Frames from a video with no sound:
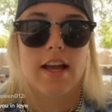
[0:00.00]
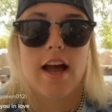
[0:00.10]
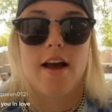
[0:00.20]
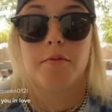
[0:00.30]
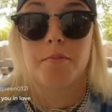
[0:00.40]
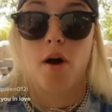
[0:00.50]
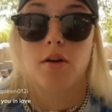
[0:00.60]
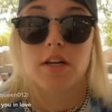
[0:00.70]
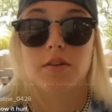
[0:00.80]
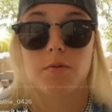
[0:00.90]
like I've
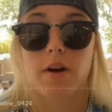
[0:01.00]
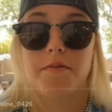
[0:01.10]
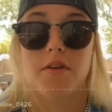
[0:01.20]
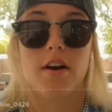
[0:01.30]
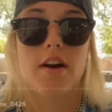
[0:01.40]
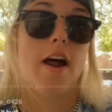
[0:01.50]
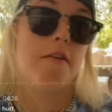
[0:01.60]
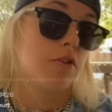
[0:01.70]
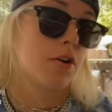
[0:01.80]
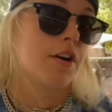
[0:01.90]
apologized for what I've done, and
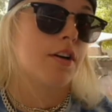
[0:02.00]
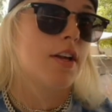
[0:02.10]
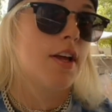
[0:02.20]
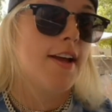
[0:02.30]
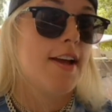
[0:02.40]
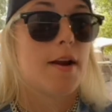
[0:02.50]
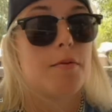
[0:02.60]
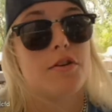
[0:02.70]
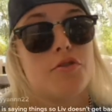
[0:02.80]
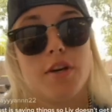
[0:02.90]
I've learned. I
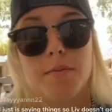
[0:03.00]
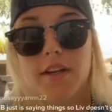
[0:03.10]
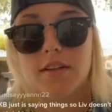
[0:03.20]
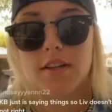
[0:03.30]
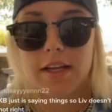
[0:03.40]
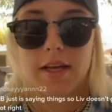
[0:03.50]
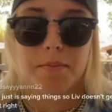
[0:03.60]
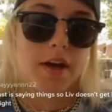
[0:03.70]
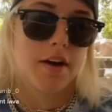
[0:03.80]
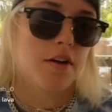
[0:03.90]
went to treatment to like
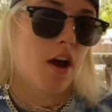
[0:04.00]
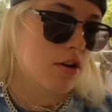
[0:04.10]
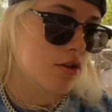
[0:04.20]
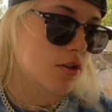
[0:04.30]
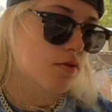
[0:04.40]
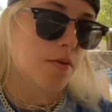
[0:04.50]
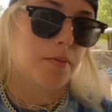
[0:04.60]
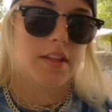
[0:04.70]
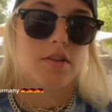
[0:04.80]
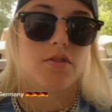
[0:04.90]
get better, not just from
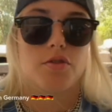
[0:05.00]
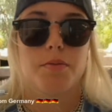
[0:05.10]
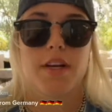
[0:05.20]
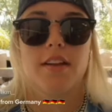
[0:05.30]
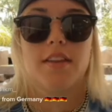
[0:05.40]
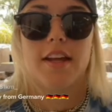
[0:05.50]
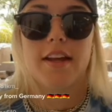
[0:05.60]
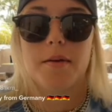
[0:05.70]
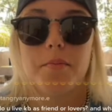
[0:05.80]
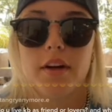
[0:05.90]
like the social media
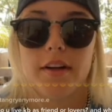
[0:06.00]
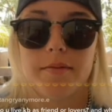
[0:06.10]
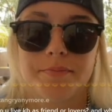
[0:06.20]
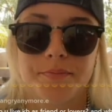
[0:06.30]
thing, but